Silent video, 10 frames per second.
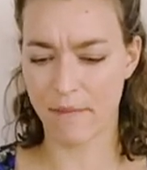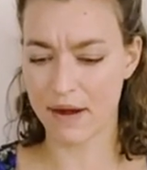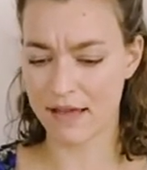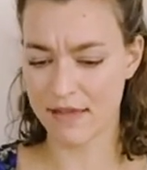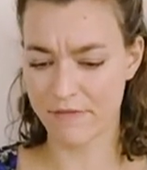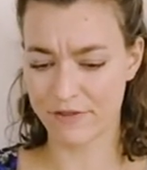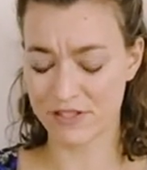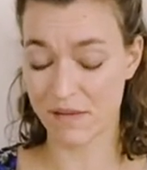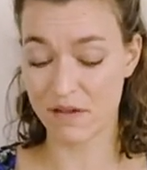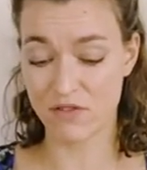but I think for
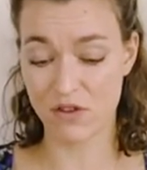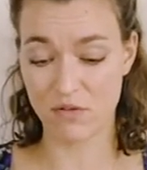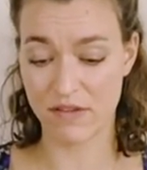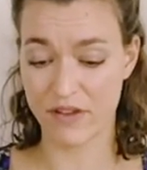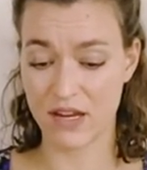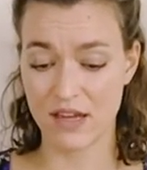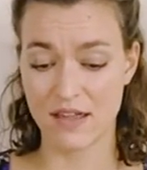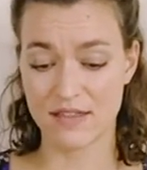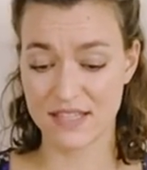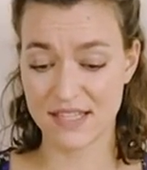some of you even,
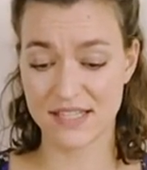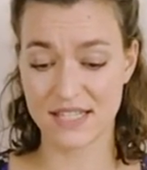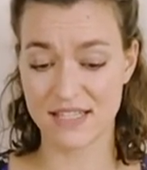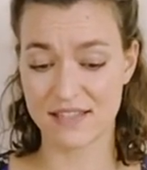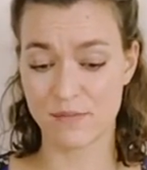this is some